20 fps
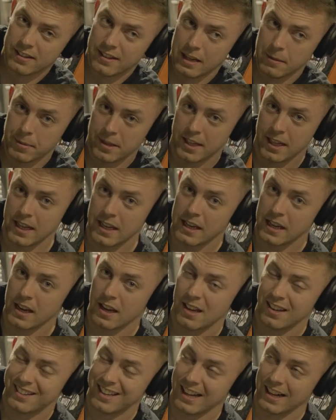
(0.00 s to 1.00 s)
DBT
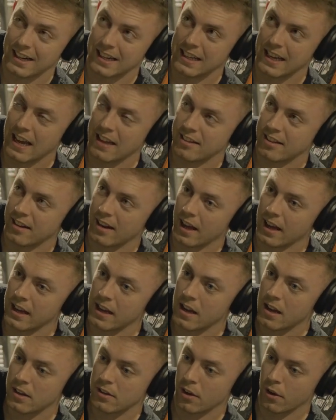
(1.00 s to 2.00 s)
technically yesterday,
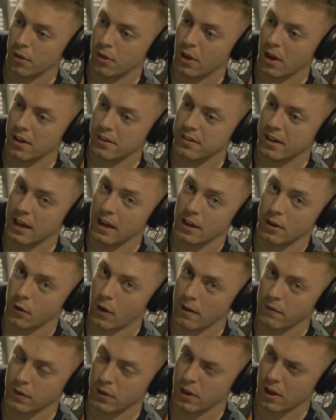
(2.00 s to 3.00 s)
so Thursday. I do
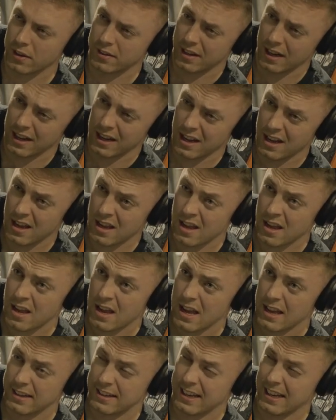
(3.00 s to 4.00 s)
it every Thursday
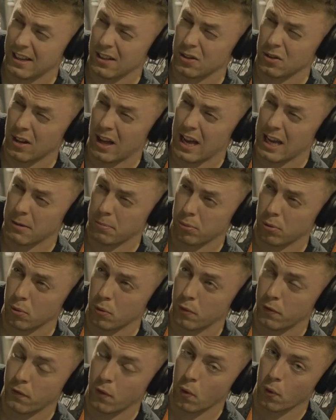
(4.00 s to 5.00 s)
until
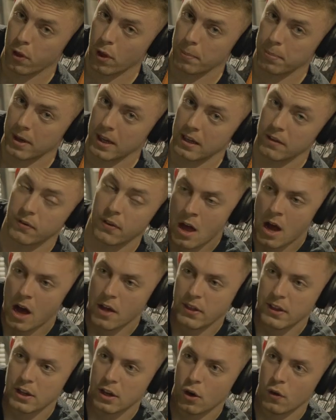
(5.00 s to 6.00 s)
April 4th, I believe.
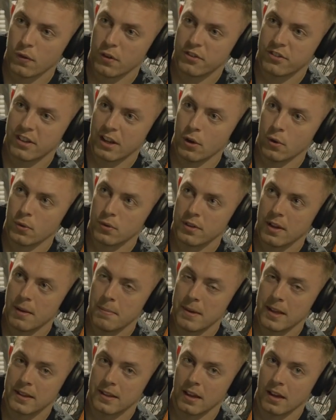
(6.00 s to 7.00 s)
I think a lot of the skills they're
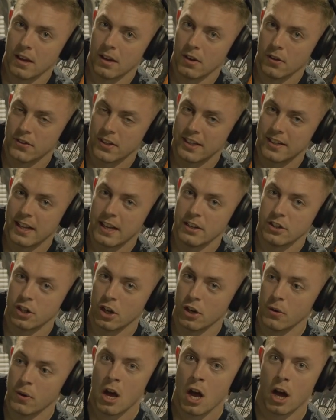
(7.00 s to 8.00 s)
meant to obviously teach
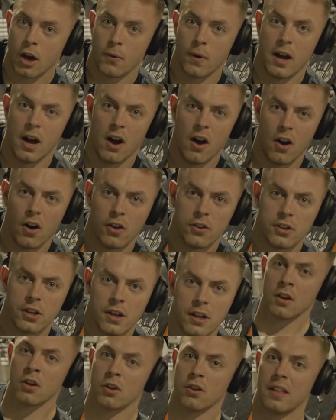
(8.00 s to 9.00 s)
you are quite hard
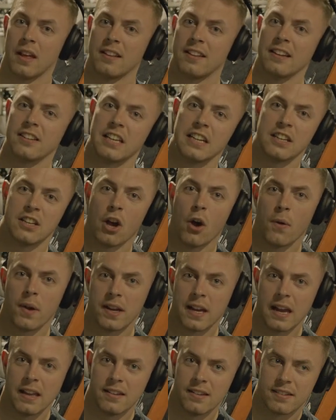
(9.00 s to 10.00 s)
because they essentially go
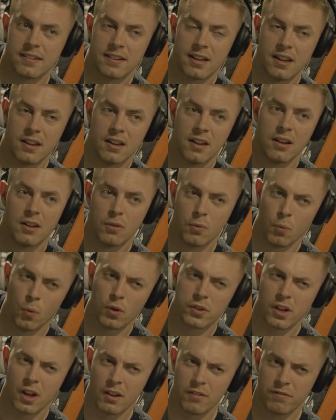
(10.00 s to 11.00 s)
against
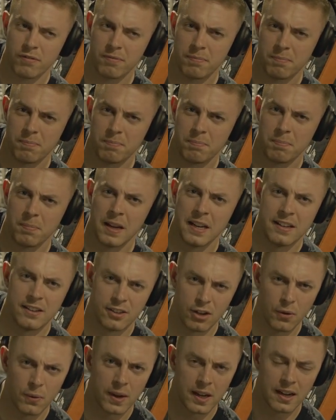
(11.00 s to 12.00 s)
what I've been
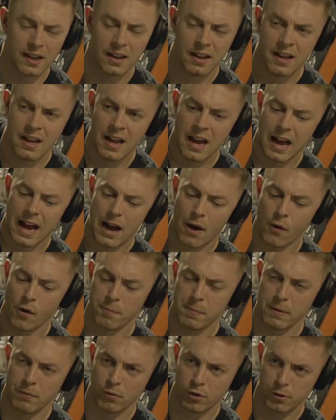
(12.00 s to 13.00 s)
doing, how
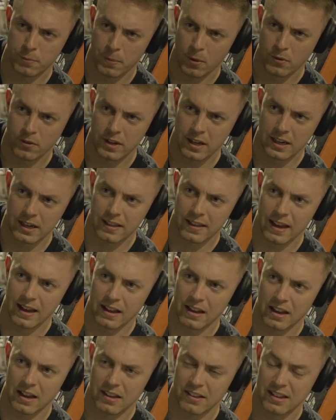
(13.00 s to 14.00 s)
I've been responding, and
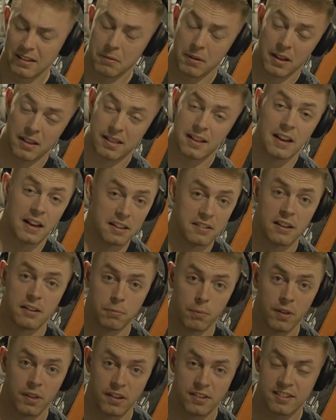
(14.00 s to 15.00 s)
I think
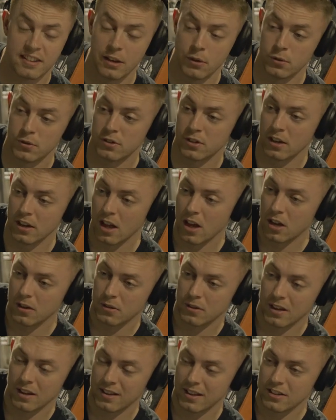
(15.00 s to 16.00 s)
that's why they're skills to learn,
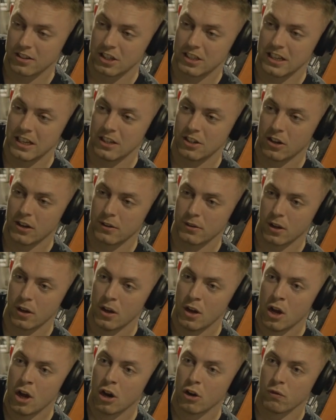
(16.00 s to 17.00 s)
because they essentially teach you how
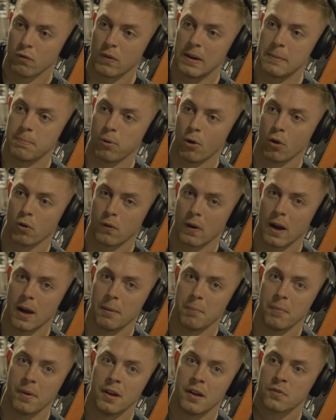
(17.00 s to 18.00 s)
to
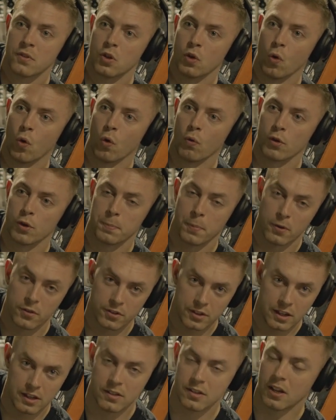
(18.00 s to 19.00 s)
reprogram your
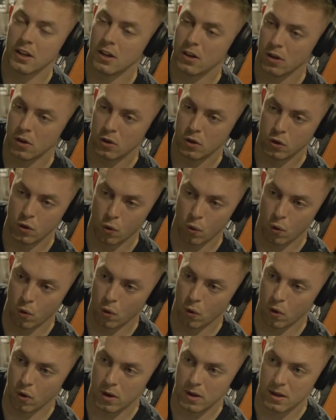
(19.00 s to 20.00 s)
responses,
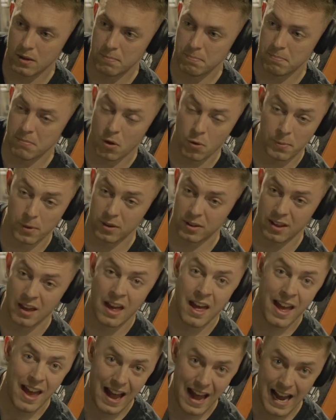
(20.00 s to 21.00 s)
your almost
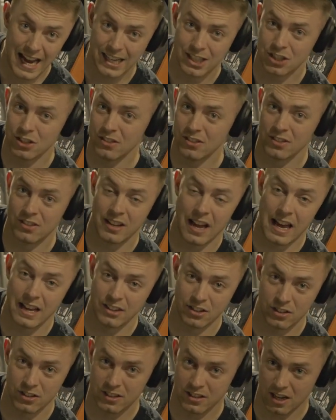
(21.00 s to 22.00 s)
actions
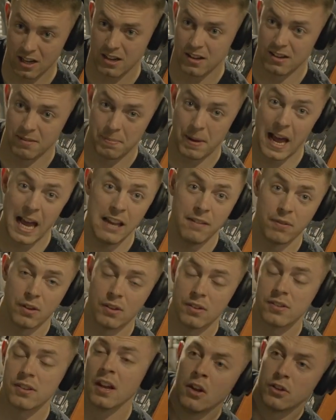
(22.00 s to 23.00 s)
and just
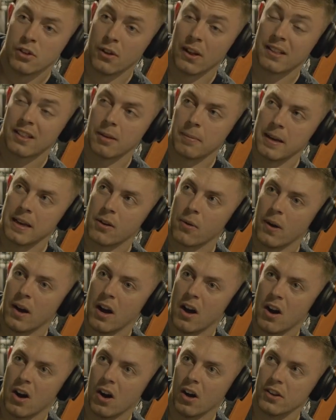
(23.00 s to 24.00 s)
behaviors. So that's going to be quite
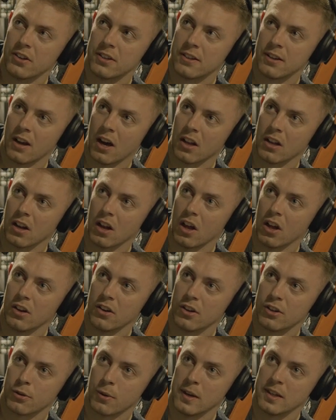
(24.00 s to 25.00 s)
hard to
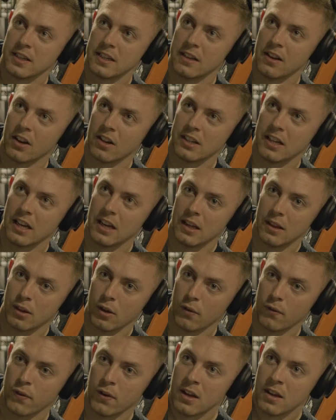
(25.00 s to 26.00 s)
unlearn 29 years
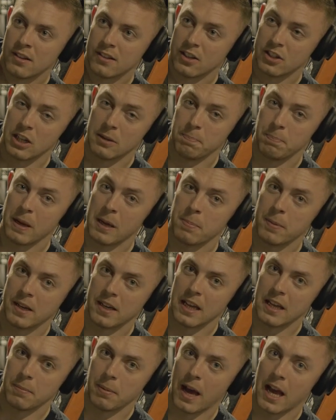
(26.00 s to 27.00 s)
of essentially
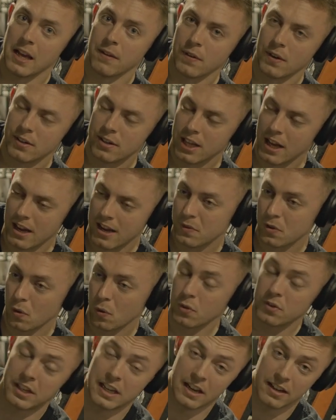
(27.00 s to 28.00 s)
BPD behaviors
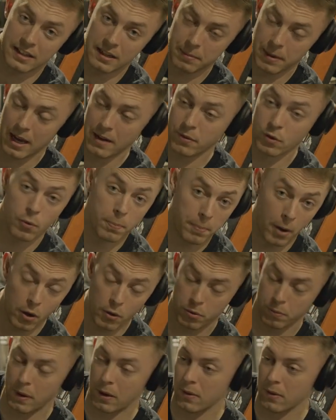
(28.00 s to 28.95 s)
or DID behaviors, or both.